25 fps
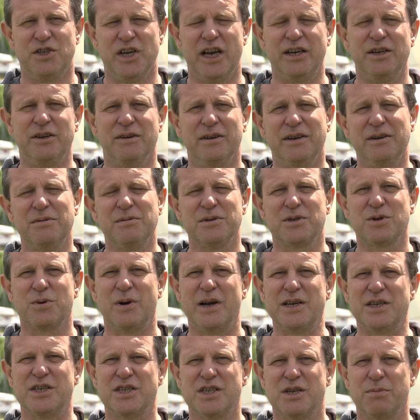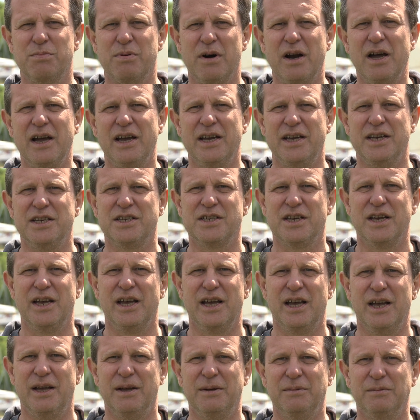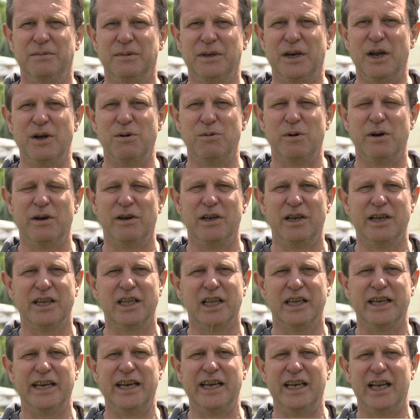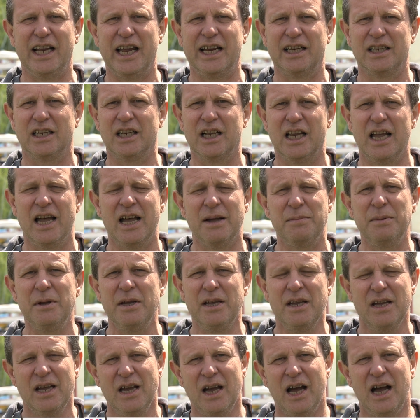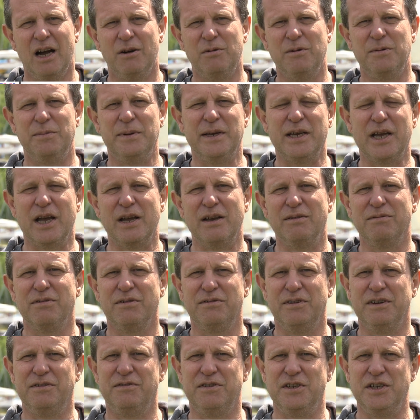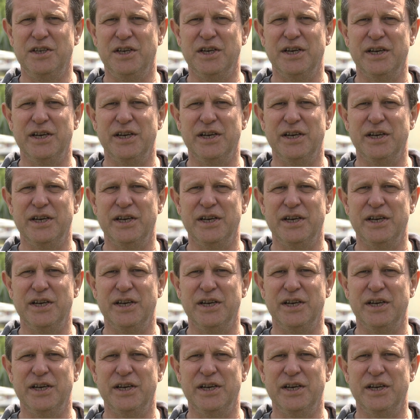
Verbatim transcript: Genuinely, it was quite a surprise. Um, you know, we're a little inland club. Uh, we've been going for fifty